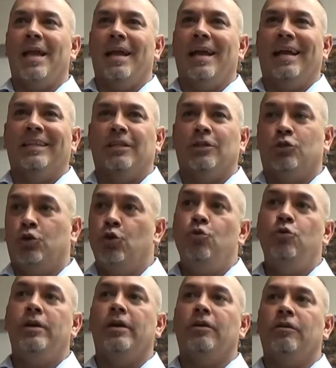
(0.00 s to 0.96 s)
In the
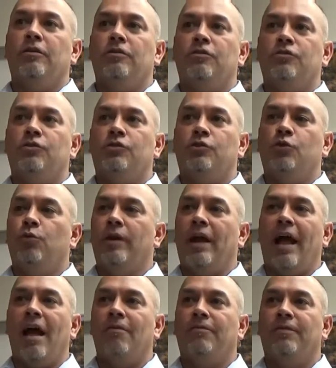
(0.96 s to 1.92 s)

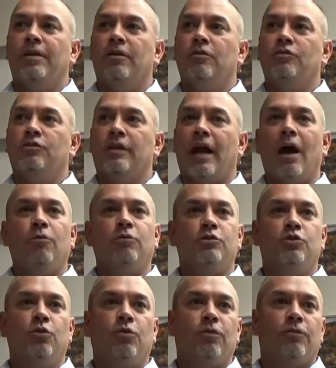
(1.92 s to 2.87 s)
2.5 years that I was
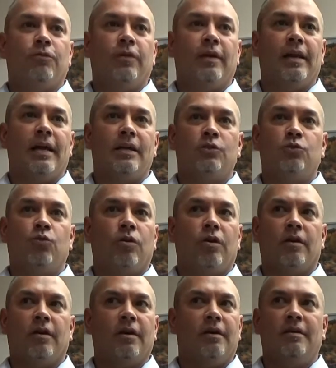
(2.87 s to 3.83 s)
doing freelance
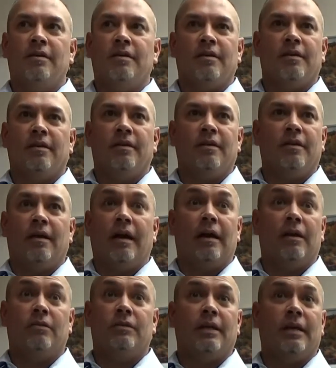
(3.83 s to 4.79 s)
work,
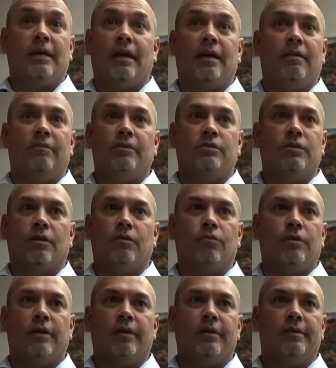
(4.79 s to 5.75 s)
I don't think I ever took
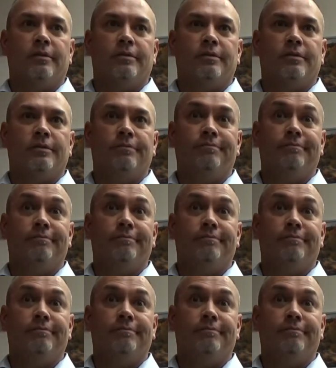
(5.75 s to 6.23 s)
one of those.